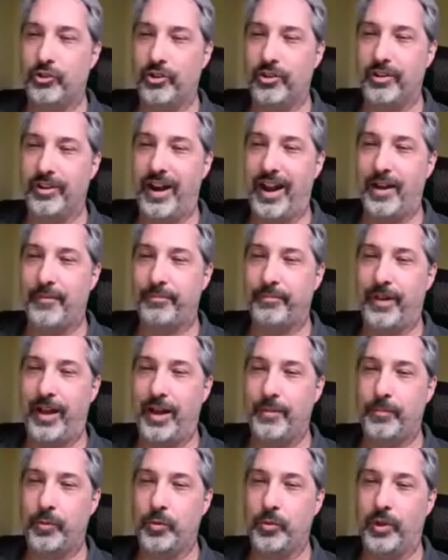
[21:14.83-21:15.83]
I'm sure
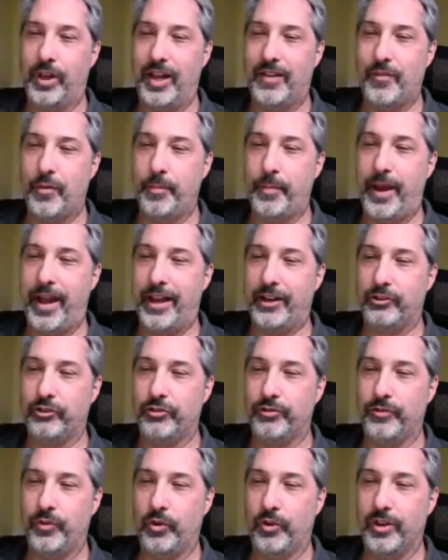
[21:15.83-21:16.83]
Apple will have a
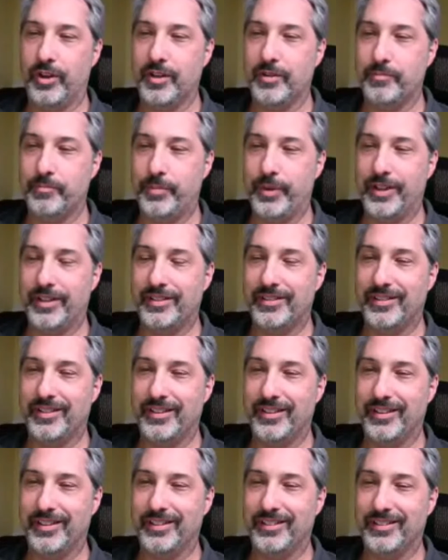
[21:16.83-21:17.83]
patch for it, but
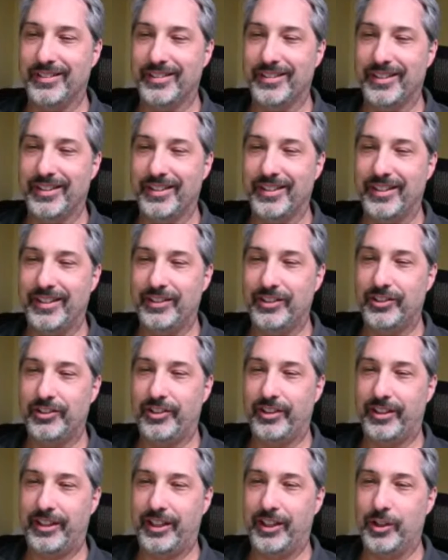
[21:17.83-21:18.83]
it
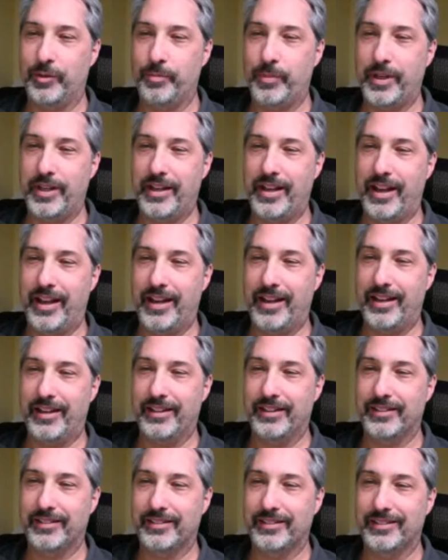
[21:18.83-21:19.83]
looks like it could
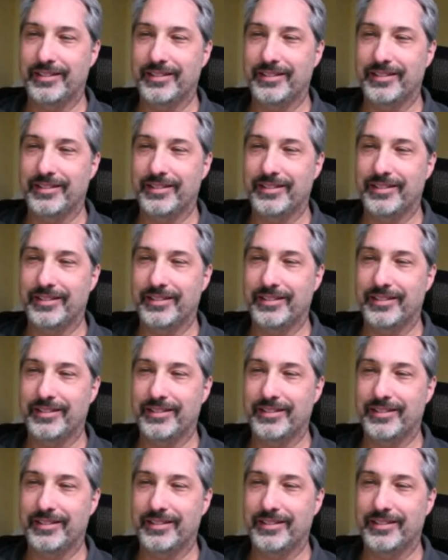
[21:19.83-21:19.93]
be